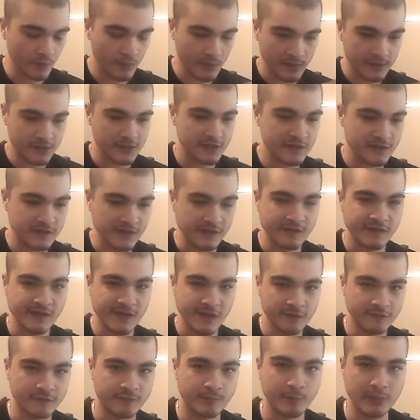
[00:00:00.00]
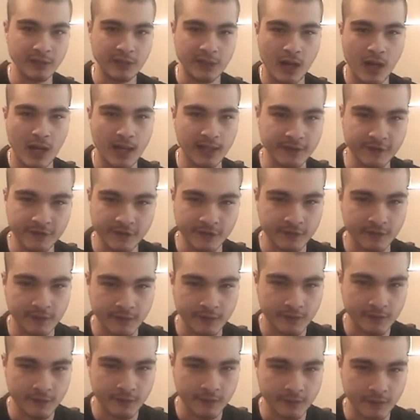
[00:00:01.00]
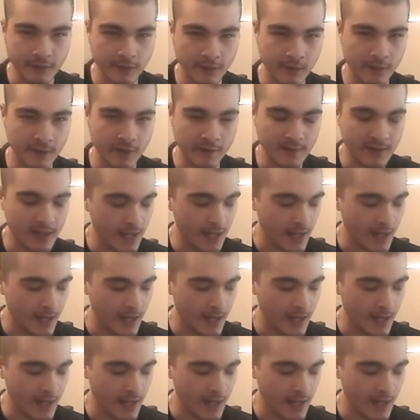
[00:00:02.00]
just a set of blocks. You know what I mean?